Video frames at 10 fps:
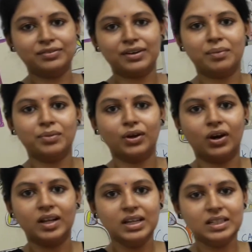from
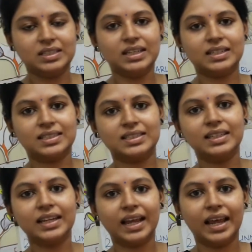your 6th
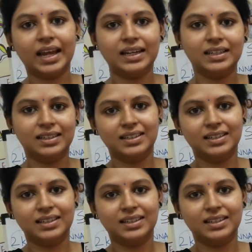grade.